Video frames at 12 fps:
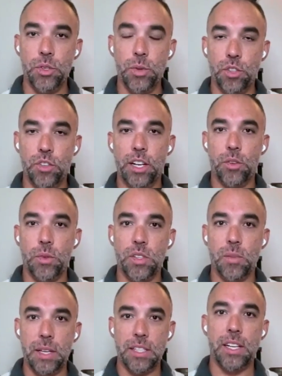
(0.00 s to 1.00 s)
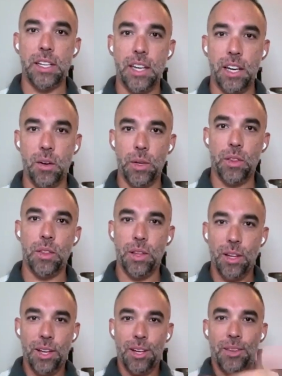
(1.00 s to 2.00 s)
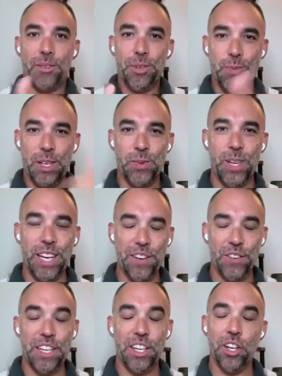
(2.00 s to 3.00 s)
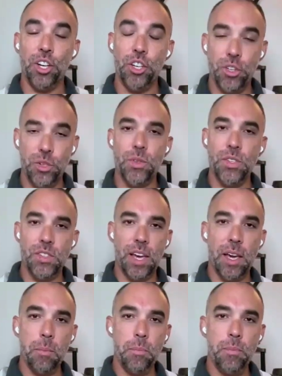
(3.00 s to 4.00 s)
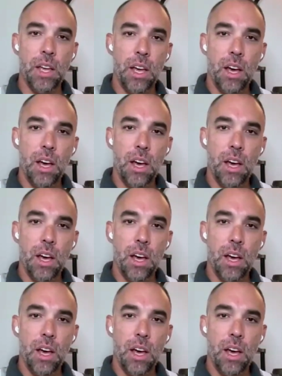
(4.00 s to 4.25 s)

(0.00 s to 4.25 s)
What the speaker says: So I'll try to do this the best I can with the space we have here. You do the same.